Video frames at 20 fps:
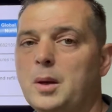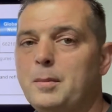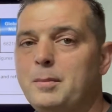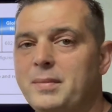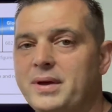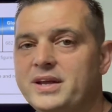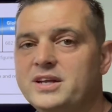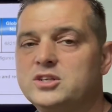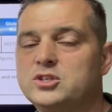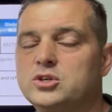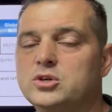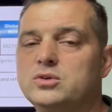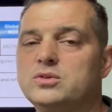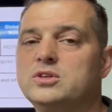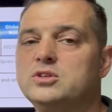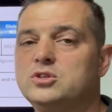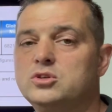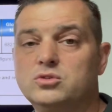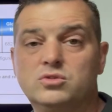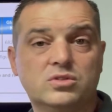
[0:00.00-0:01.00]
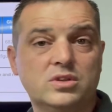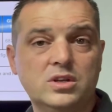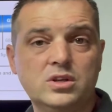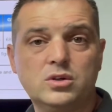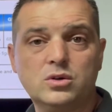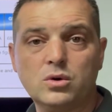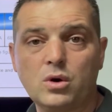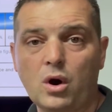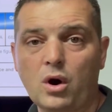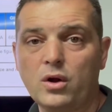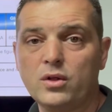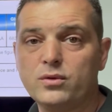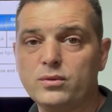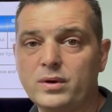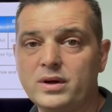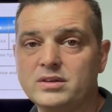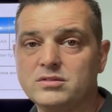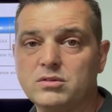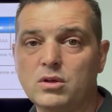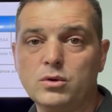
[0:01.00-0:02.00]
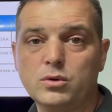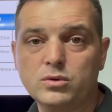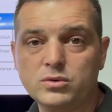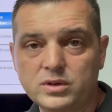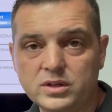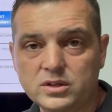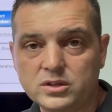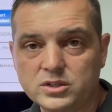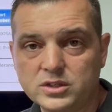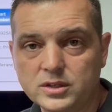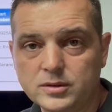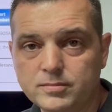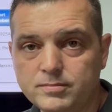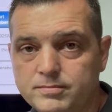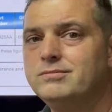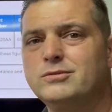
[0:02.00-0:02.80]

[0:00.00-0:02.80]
make sure that you see your authorized local dealership.